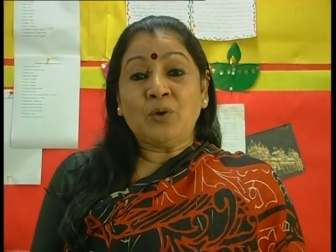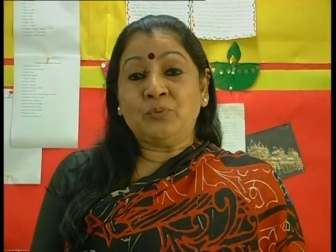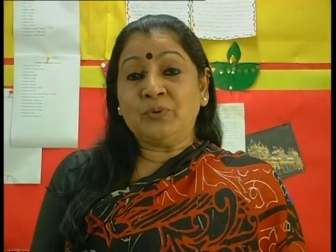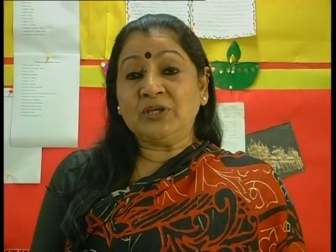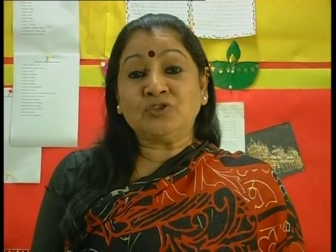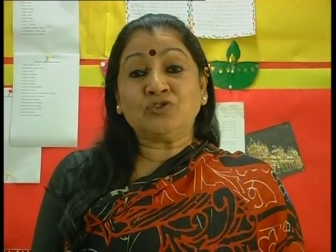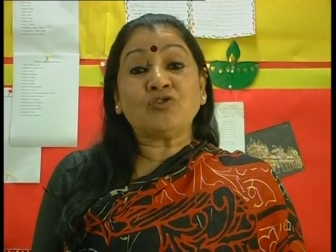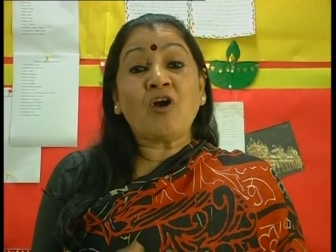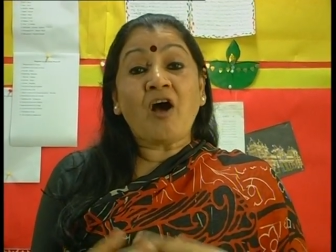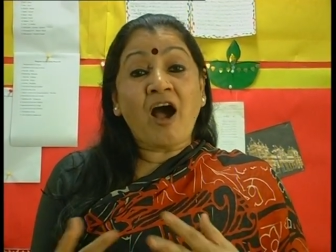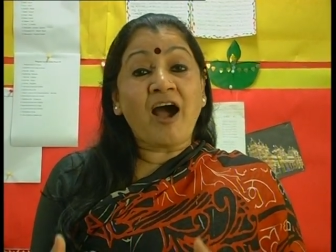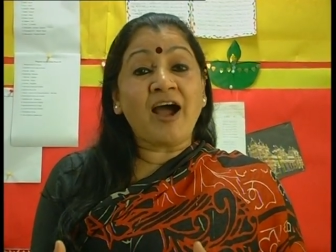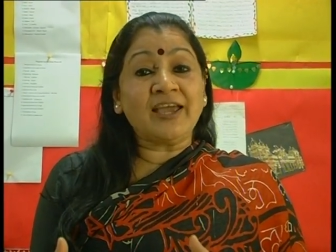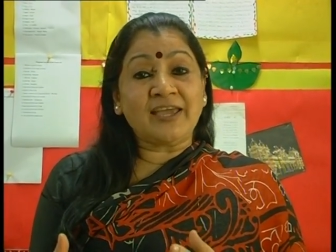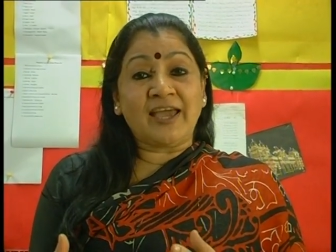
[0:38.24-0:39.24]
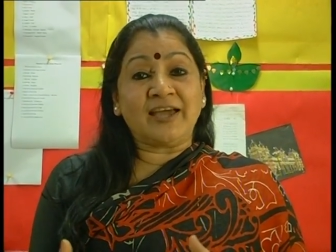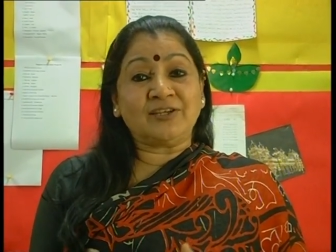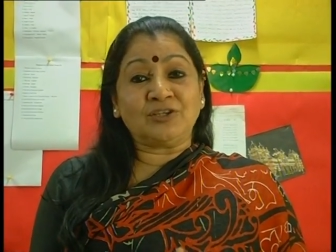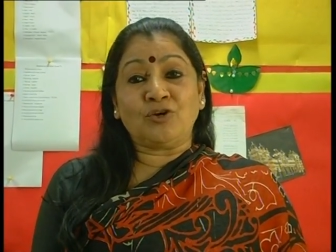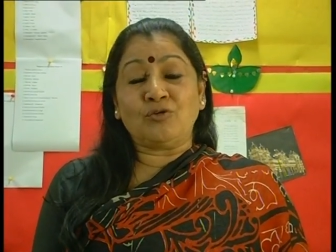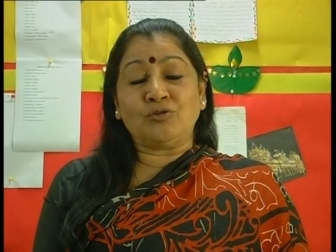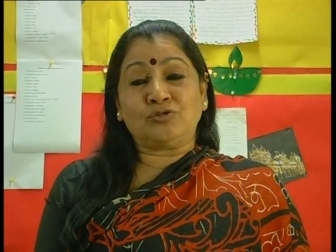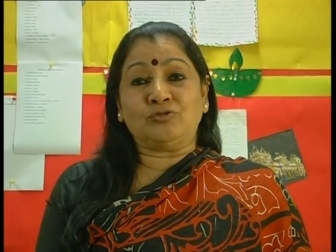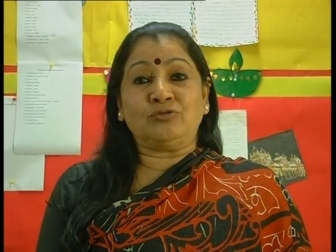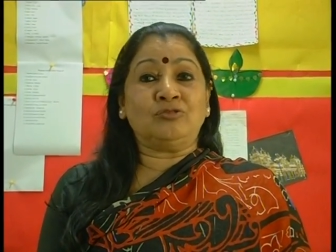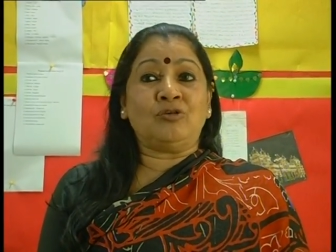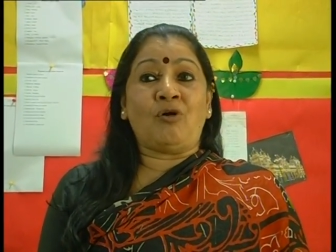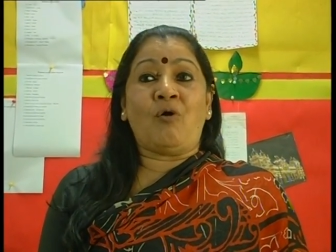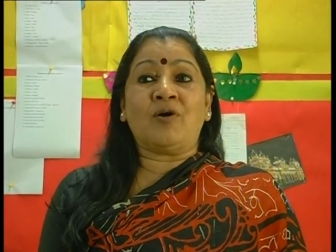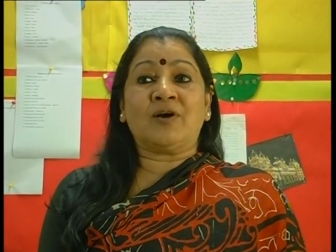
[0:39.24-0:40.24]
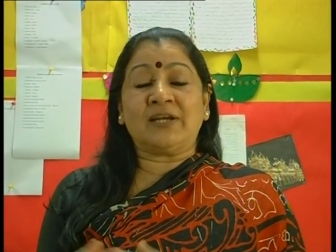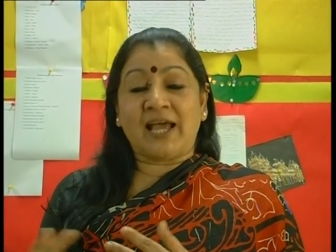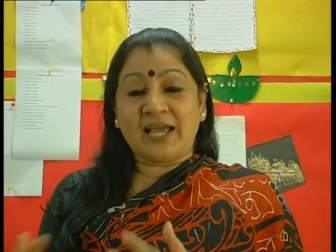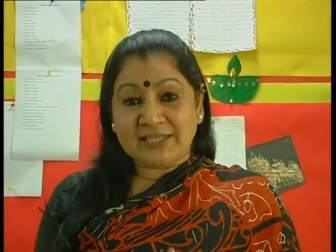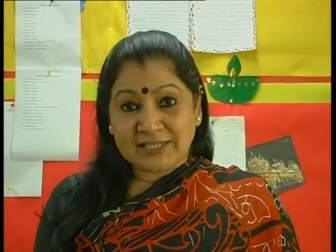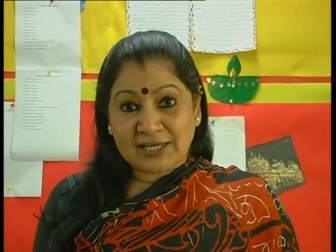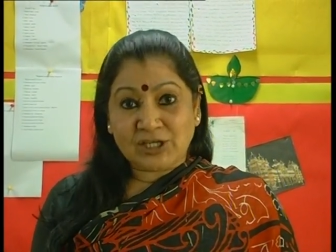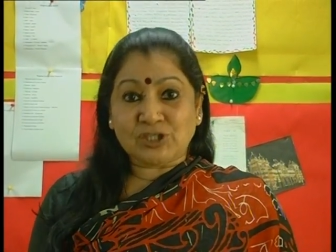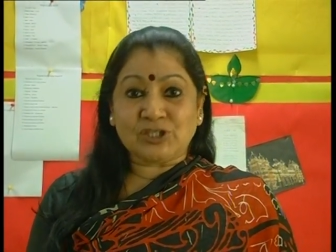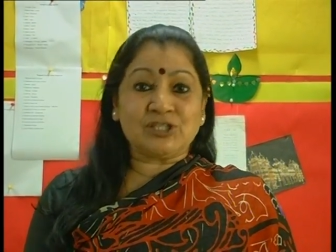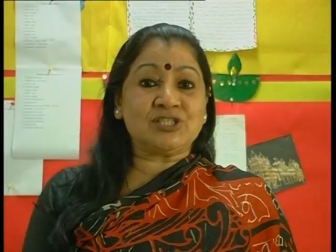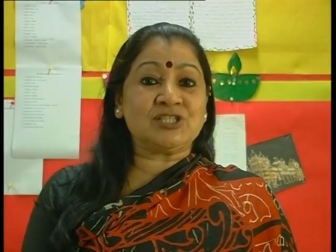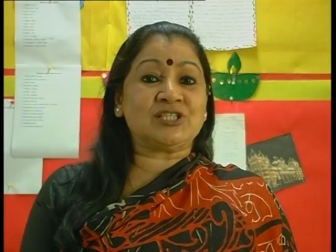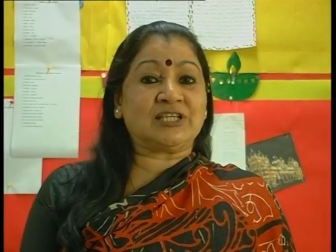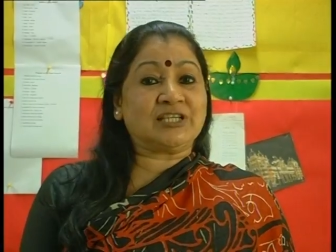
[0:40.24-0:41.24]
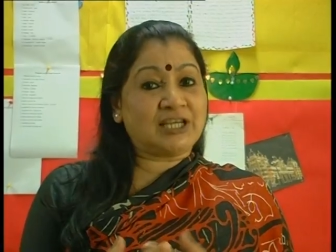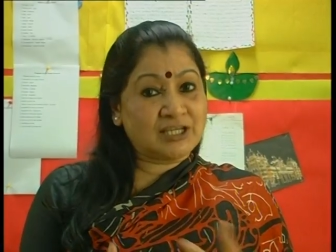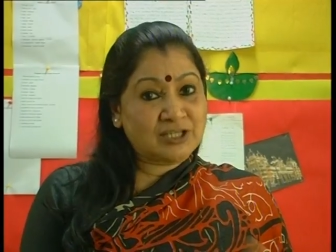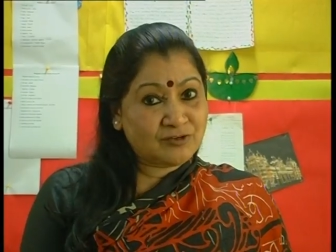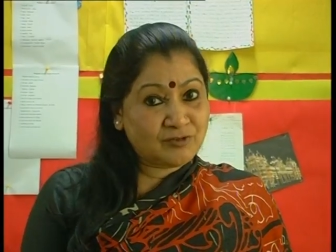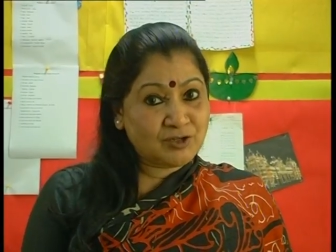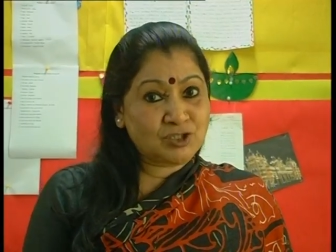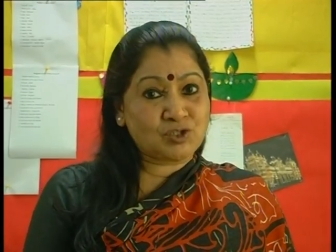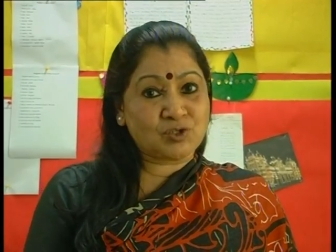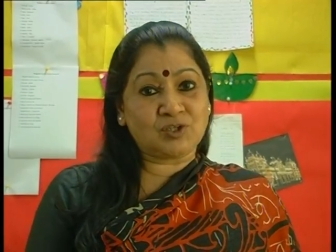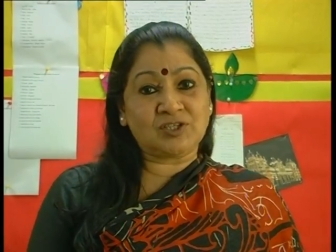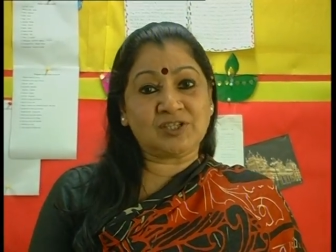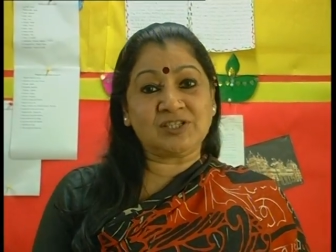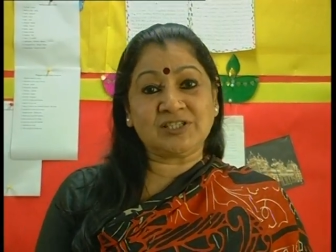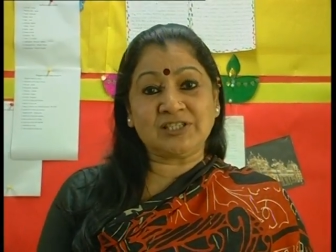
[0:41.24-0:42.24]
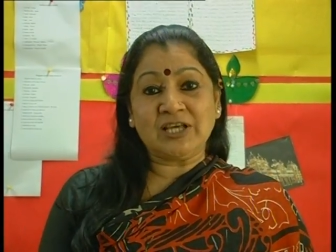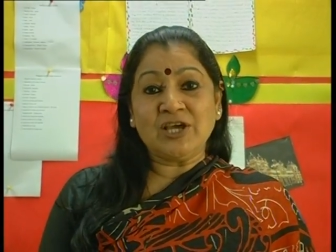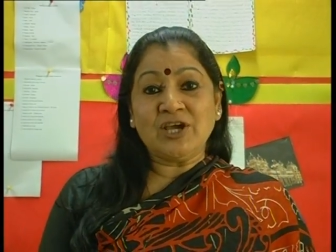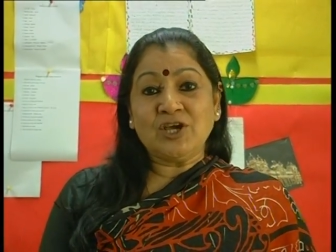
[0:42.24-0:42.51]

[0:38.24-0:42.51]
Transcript: We try and go to organizations and individuals